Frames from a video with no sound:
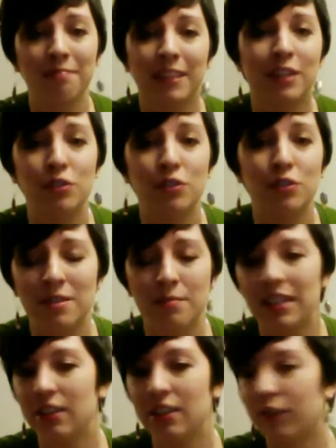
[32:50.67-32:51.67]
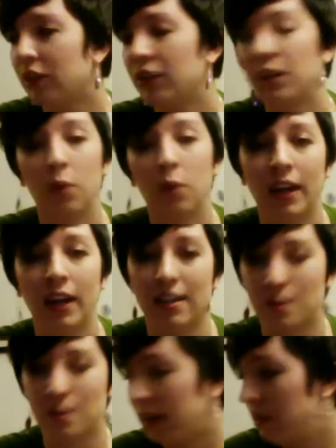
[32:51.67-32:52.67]
Can you do something different than what I
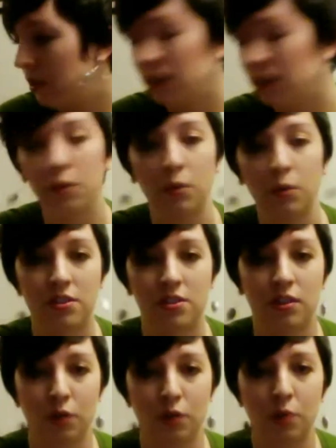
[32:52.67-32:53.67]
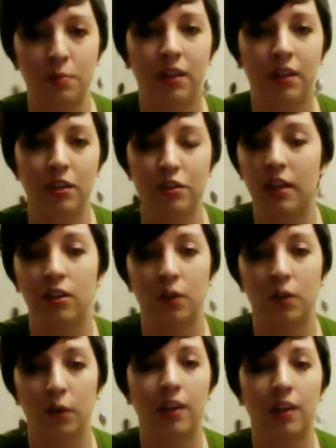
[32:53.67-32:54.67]
expect you to do, which is the tropey, cliched,
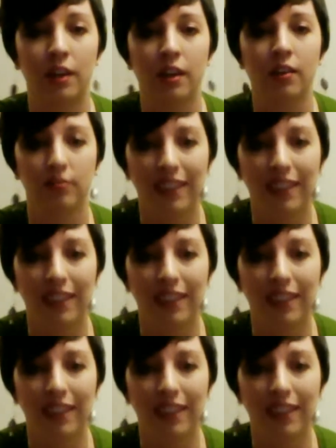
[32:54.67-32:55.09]
annoying thing?